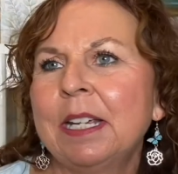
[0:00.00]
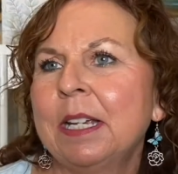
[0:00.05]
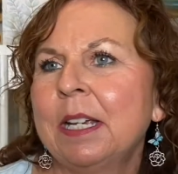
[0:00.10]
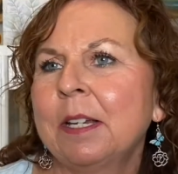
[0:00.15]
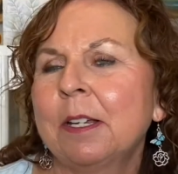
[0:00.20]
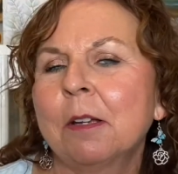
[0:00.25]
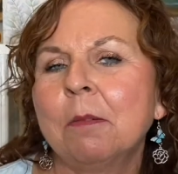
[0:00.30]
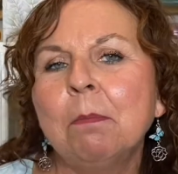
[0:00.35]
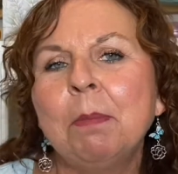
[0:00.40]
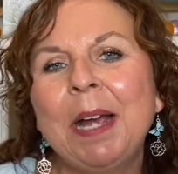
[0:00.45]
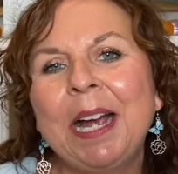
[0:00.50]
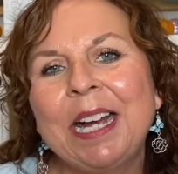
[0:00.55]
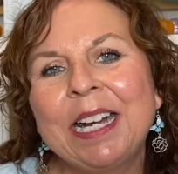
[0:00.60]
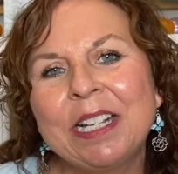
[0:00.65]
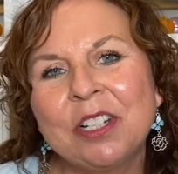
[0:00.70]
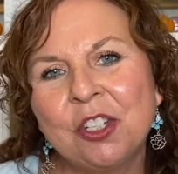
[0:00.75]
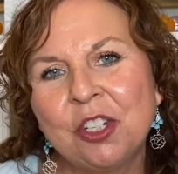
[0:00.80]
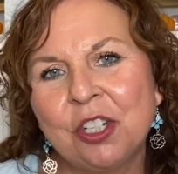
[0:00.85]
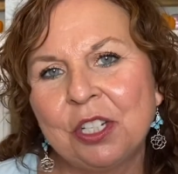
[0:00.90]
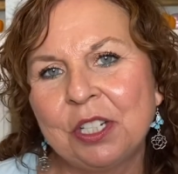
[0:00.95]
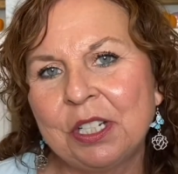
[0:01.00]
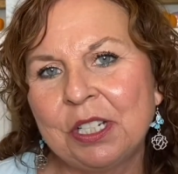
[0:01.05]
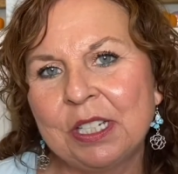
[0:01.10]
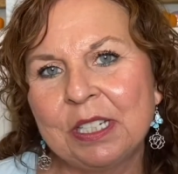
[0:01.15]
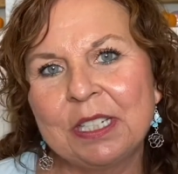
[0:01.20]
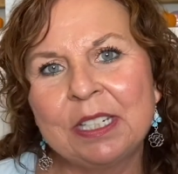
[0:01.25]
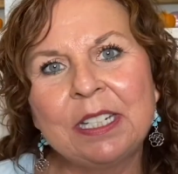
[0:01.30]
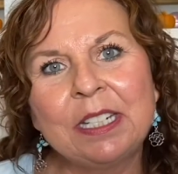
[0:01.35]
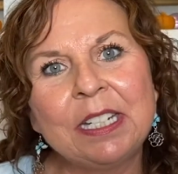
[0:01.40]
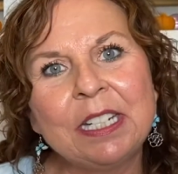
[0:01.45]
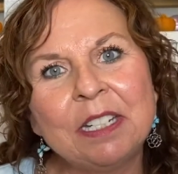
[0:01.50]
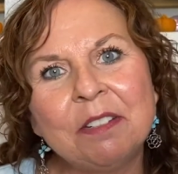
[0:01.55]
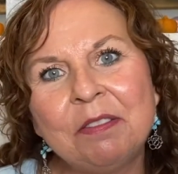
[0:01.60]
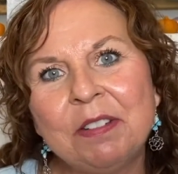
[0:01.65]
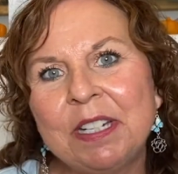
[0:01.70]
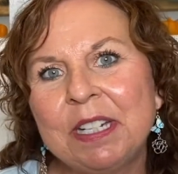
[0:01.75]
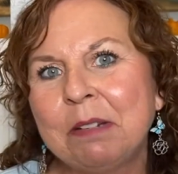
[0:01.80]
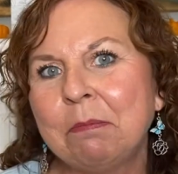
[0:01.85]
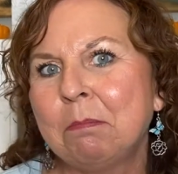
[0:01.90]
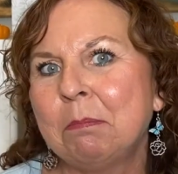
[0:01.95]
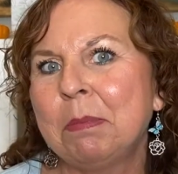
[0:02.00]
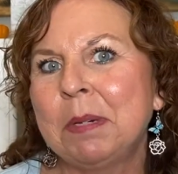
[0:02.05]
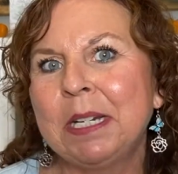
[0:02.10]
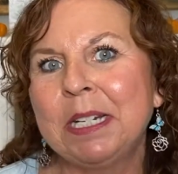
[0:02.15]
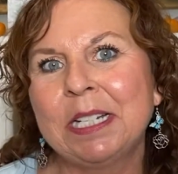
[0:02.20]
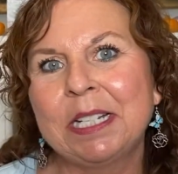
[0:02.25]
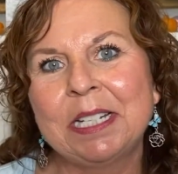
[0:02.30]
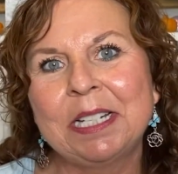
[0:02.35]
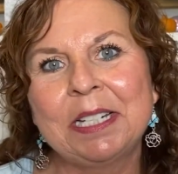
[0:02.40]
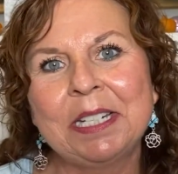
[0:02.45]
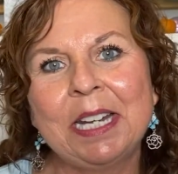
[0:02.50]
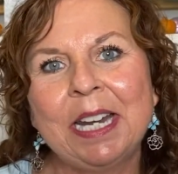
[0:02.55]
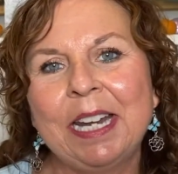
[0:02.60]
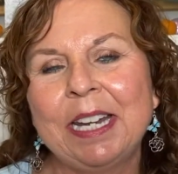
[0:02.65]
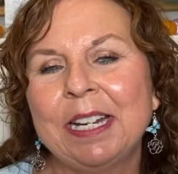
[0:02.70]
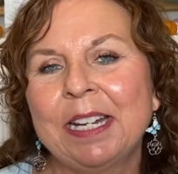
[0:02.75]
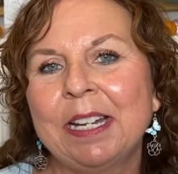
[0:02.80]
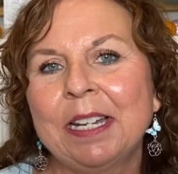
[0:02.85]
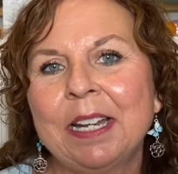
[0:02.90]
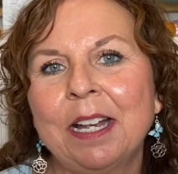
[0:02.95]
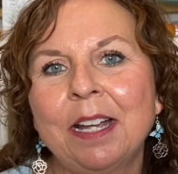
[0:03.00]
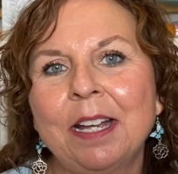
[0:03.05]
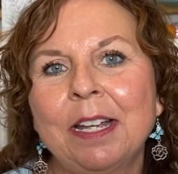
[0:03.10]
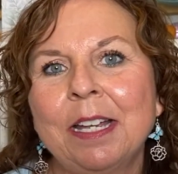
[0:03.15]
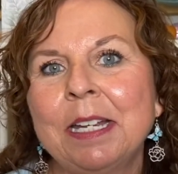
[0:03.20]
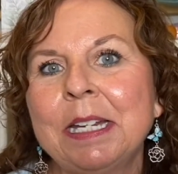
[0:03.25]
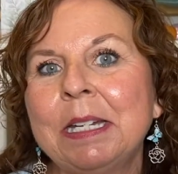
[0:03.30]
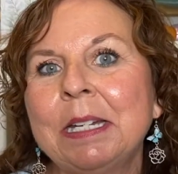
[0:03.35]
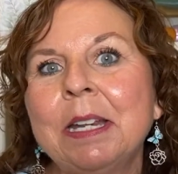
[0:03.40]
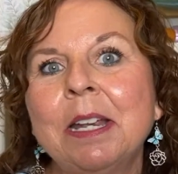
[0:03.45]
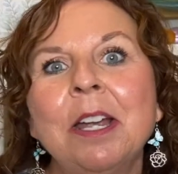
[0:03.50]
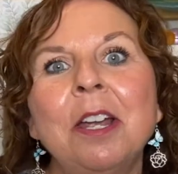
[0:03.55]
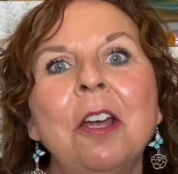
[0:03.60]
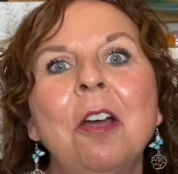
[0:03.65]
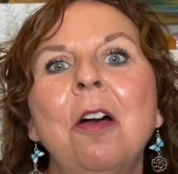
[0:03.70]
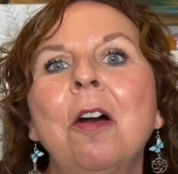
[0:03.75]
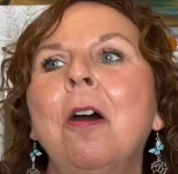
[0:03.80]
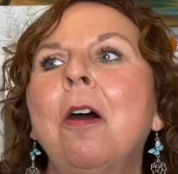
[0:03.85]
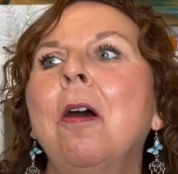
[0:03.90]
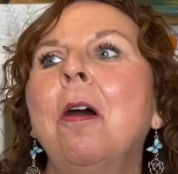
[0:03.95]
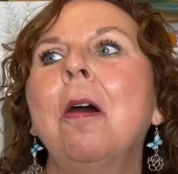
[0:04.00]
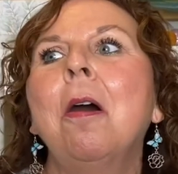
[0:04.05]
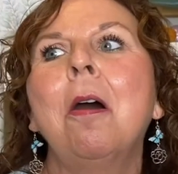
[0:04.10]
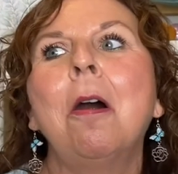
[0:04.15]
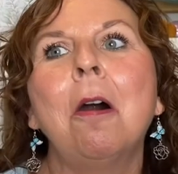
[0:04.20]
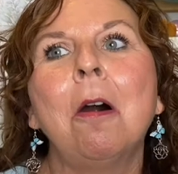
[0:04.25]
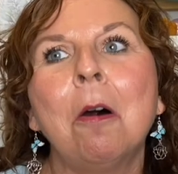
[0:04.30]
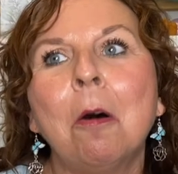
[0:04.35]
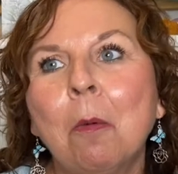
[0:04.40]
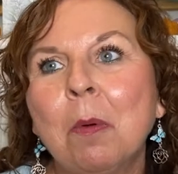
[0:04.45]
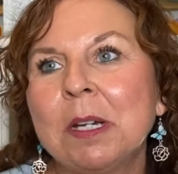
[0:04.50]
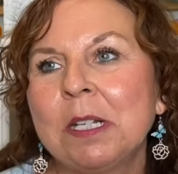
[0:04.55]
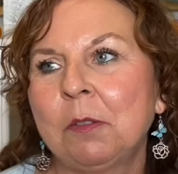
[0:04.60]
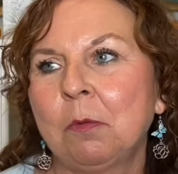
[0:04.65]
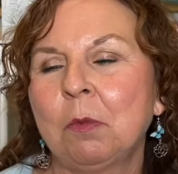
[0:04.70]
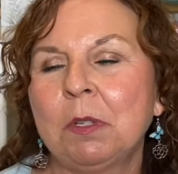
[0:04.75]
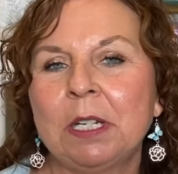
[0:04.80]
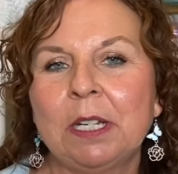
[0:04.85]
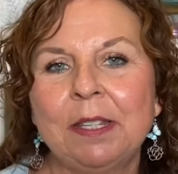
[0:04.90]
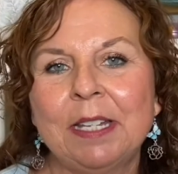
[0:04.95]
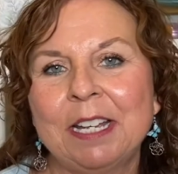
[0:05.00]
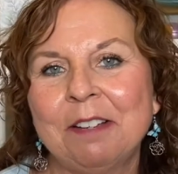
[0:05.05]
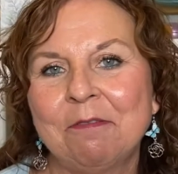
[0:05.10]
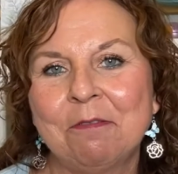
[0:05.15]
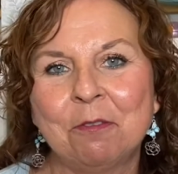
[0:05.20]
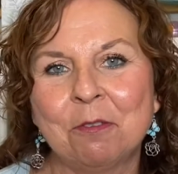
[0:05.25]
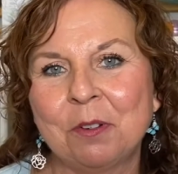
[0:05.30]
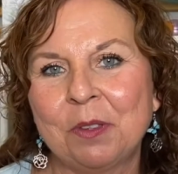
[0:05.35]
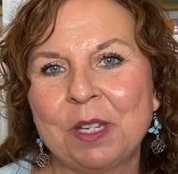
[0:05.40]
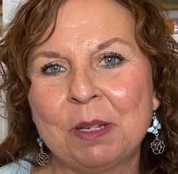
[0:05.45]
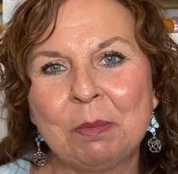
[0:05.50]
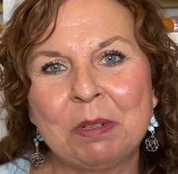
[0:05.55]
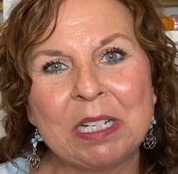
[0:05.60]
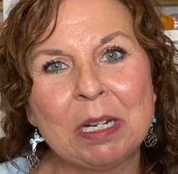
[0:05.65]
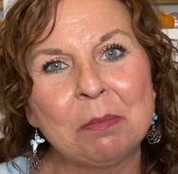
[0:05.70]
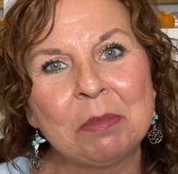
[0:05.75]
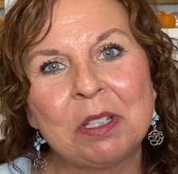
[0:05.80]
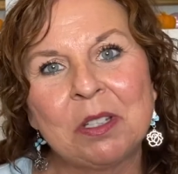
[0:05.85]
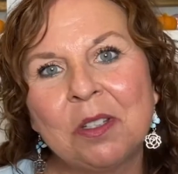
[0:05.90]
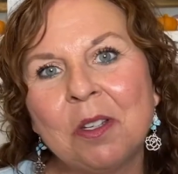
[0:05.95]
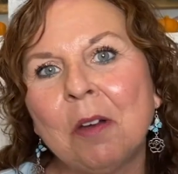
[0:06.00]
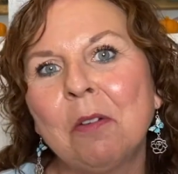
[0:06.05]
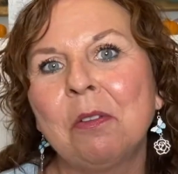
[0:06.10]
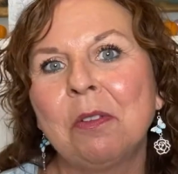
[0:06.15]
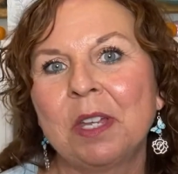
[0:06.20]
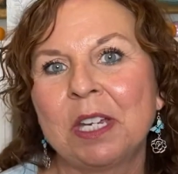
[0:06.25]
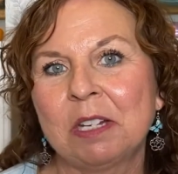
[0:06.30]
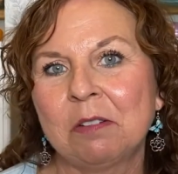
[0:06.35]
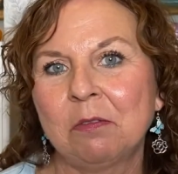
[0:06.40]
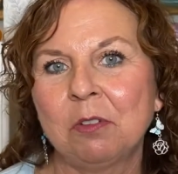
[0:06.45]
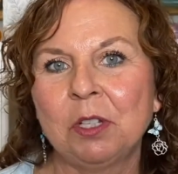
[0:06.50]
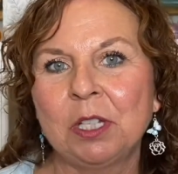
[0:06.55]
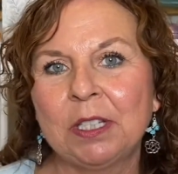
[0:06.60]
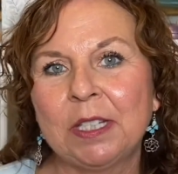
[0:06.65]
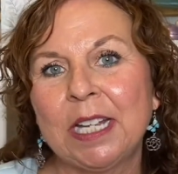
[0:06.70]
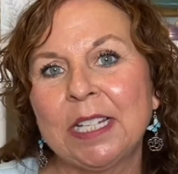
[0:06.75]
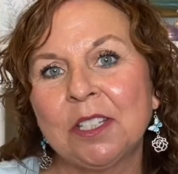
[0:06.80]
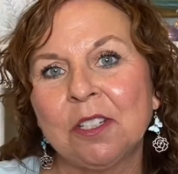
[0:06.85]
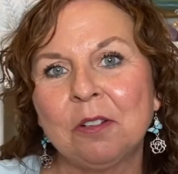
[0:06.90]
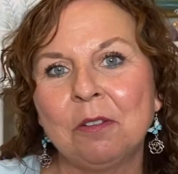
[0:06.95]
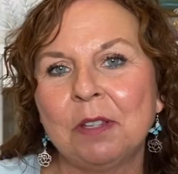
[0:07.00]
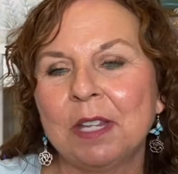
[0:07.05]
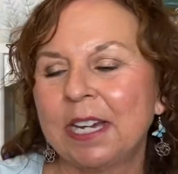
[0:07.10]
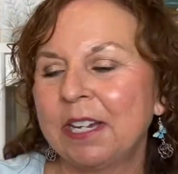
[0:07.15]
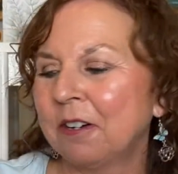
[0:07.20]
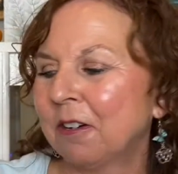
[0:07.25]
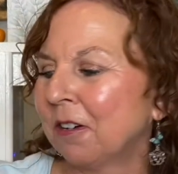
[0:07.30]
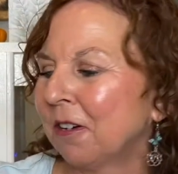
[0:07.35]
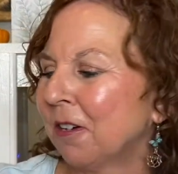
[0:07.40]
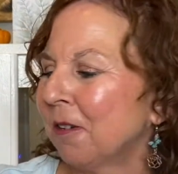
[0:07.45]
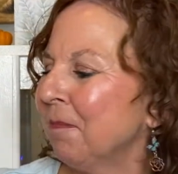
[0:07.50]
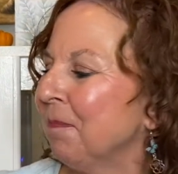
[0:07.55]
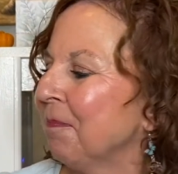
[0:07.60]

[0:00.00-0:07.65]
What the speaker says: compassionate, giving men, and I always wanted that for them, and I'm so thankful that that's who they are.